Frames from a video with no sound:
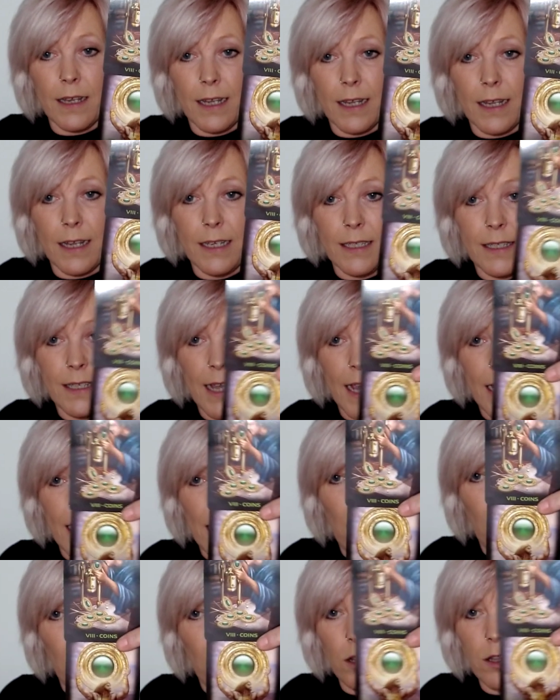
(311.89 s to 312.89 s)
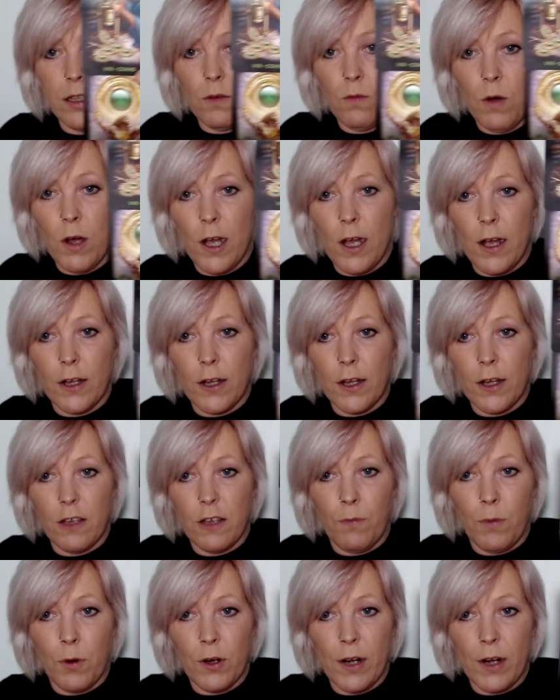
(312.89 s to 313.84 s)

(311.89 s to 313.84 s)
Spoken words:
can you see all the work you've